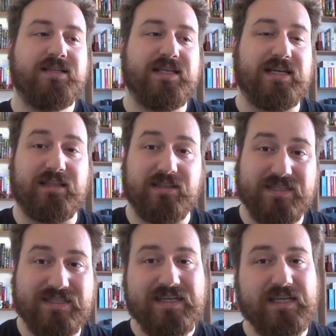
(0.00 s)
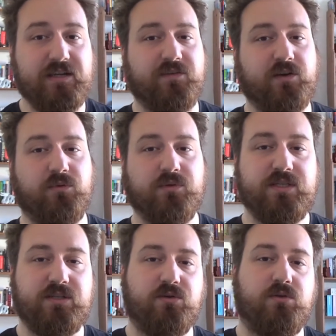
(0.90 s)
taking the seed of an old
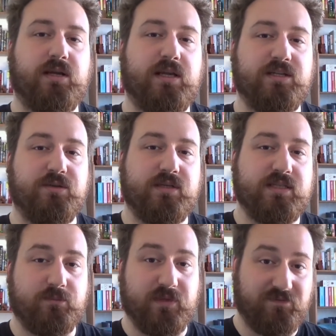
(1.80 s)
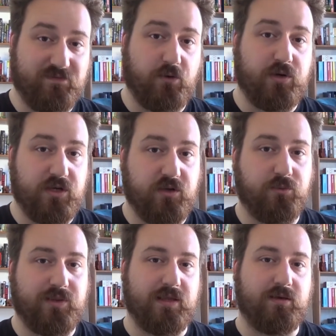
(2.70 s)
story and doing something very new
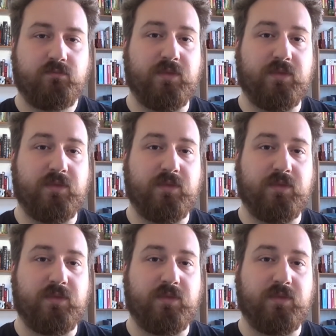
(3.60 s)
with it.